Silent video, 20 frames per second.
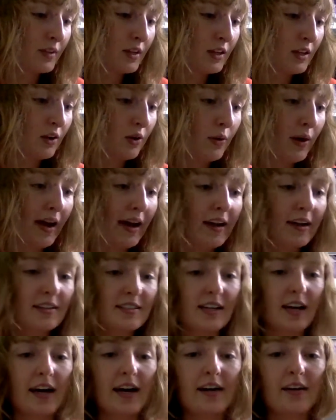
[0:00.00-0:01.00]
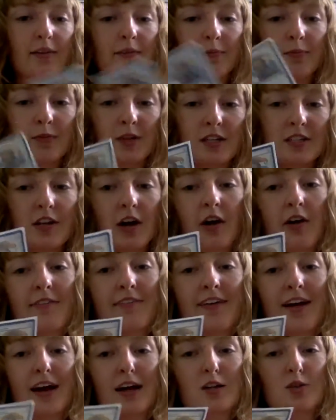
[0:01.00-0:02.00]
you exile this
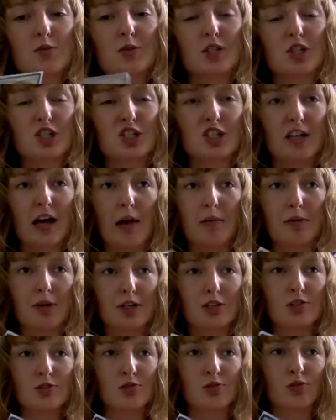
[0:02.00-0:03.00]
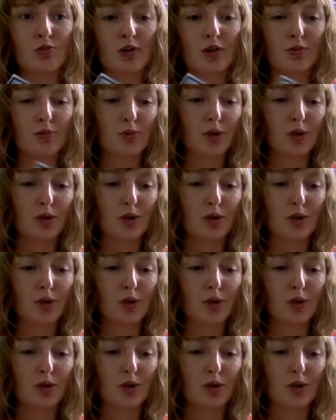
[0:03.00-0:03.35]
artifact, which is sad because then you can never